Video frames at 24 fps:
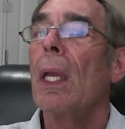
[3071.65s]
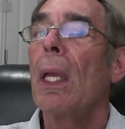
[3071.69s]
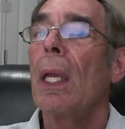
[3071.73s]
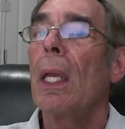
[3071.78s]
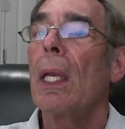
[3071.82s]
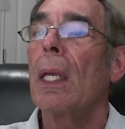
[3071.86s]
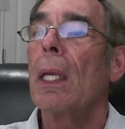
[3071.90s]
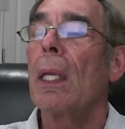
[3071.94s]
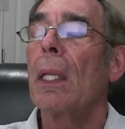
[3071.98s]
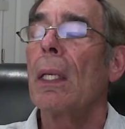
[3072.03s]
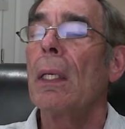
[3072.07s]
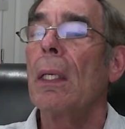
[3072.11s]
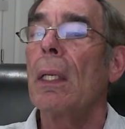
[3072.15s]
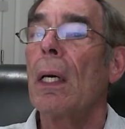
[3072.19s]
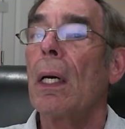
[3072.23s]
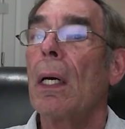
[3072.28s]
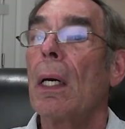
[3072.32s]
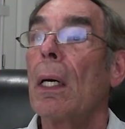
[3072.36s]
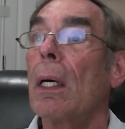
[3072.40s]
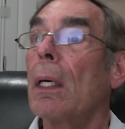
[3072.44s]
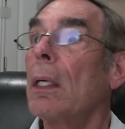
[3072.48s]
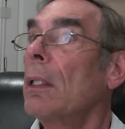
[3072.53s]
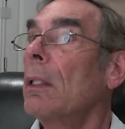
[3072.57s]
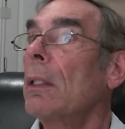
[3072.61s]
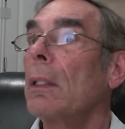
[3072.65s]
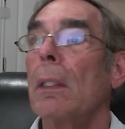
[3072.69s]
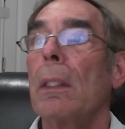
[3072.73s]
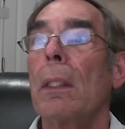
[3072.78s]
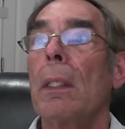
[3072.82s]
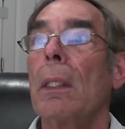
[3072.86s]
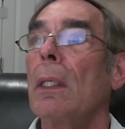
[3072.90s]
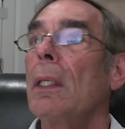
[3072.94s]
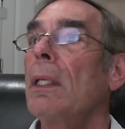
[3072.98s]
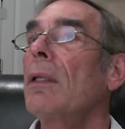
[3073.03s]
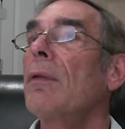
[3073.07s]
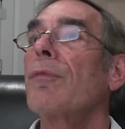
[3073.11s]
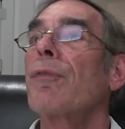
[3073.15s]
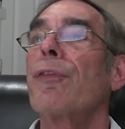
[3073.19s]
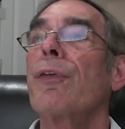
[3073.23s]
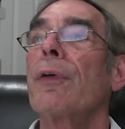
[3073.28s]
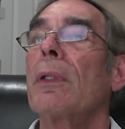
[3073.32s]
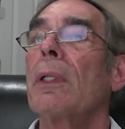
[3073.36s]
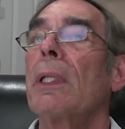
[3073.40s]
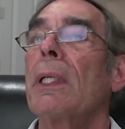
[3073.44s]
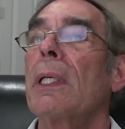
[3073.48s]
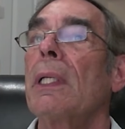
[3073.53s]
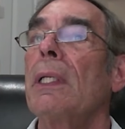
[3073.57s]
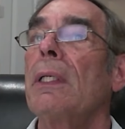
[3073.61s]
And he didn't
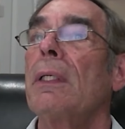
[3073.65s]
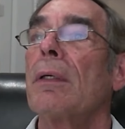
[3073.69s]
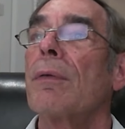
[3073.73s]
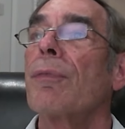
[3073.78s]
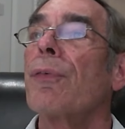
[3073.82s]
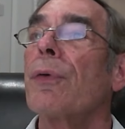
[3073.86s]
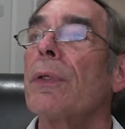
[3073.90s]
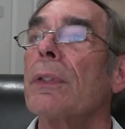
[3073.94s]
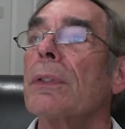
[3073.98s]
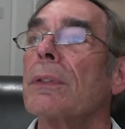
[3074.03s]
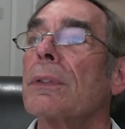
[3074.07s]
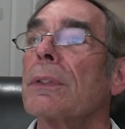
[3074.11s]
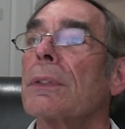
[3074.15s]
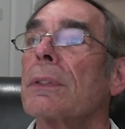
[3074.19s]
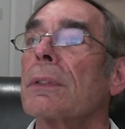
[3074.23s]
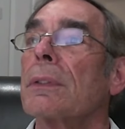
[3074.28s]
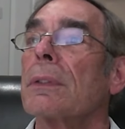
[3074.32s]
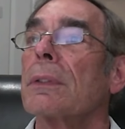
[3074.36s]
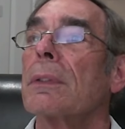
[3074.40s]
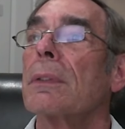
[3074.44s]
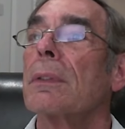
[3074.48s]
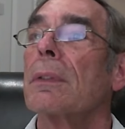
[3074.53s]
feel any difference